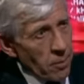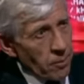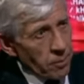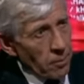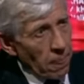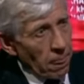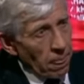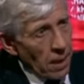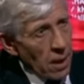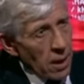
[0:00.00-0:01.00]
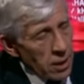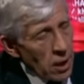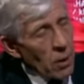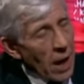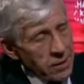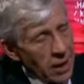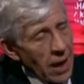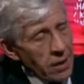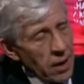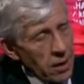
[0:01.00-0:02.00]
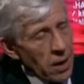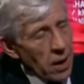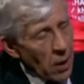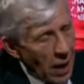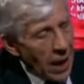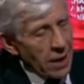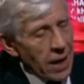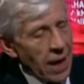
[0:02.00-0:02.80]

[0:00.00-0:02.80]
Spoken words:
Guard who are fighting on the ground alongside Assad.